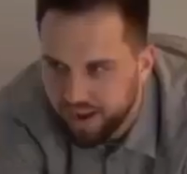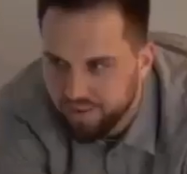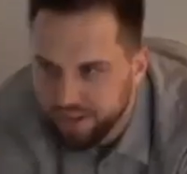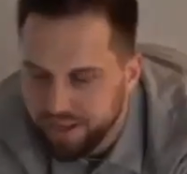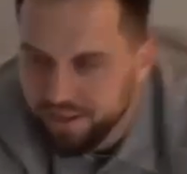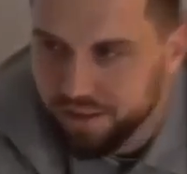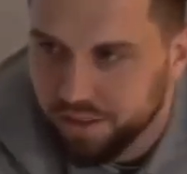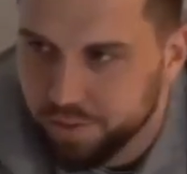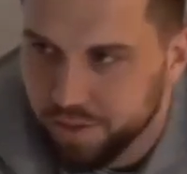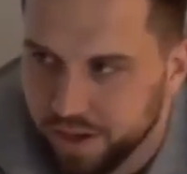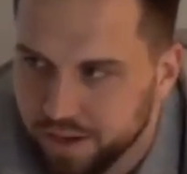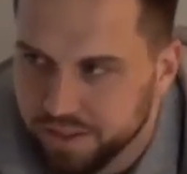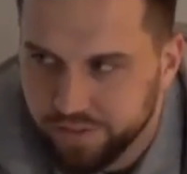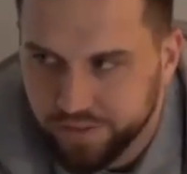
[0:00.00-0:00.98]
I haven't eaten in 3
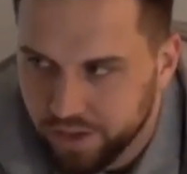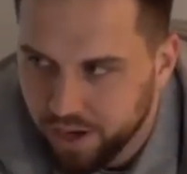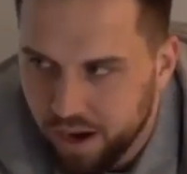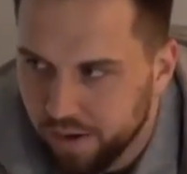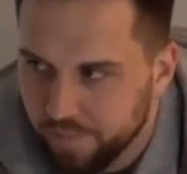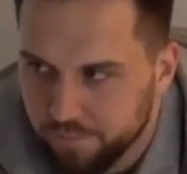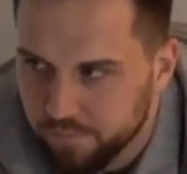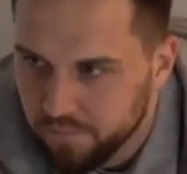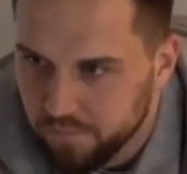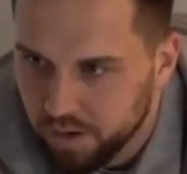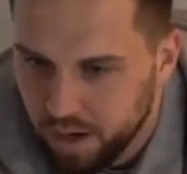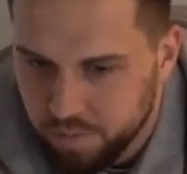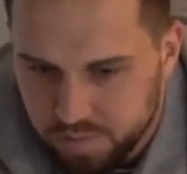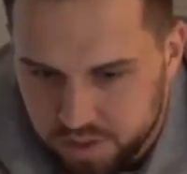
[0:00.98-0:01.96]
days. I forgot.
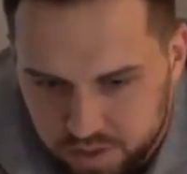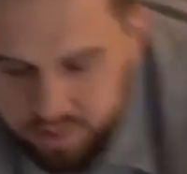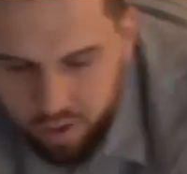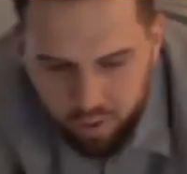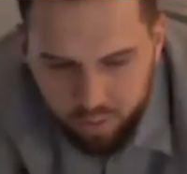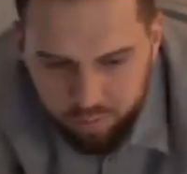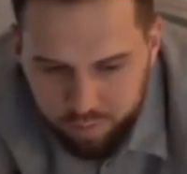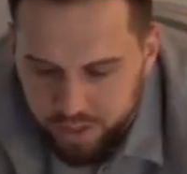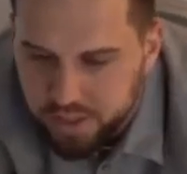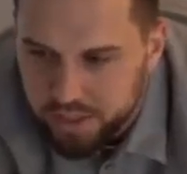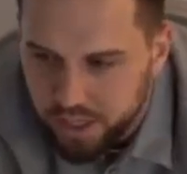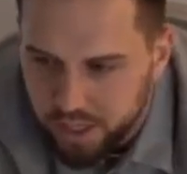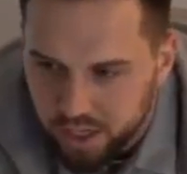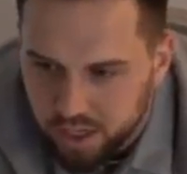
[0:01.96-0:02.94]
I'm so
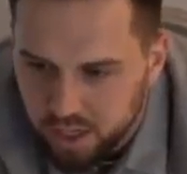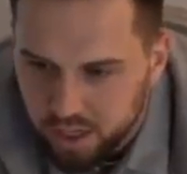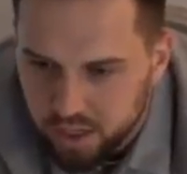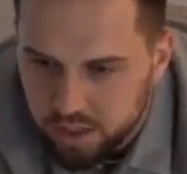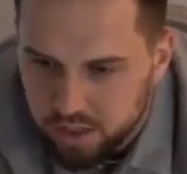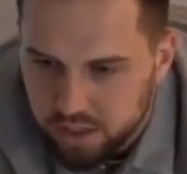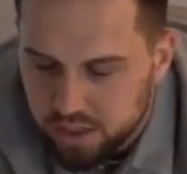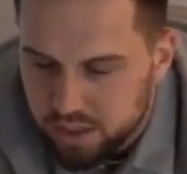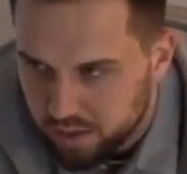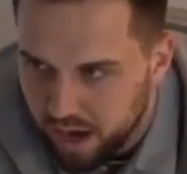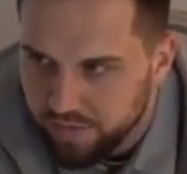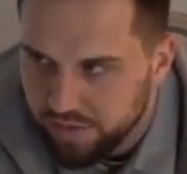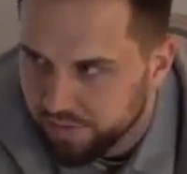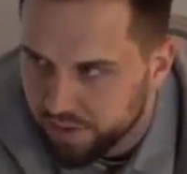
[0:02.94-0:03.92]
busy
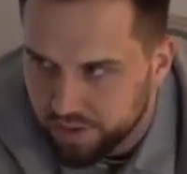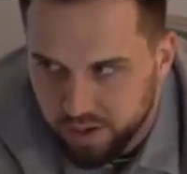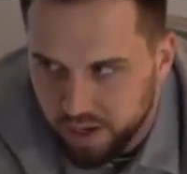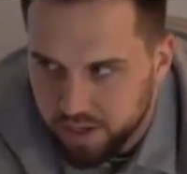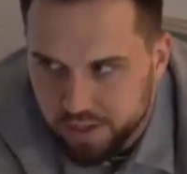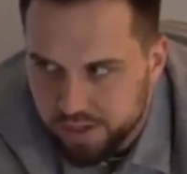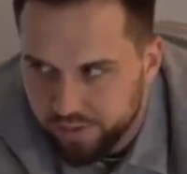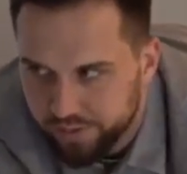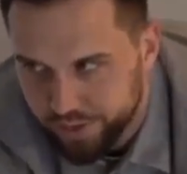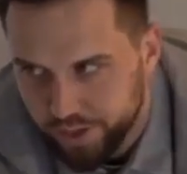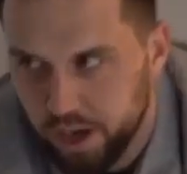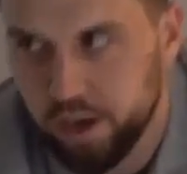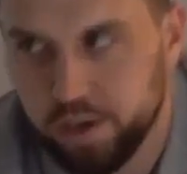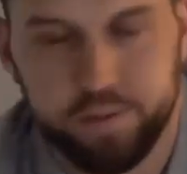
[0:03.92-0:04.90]
striving for greatness, I
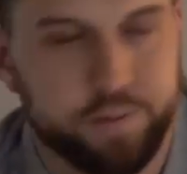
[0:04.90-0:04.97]
forgot.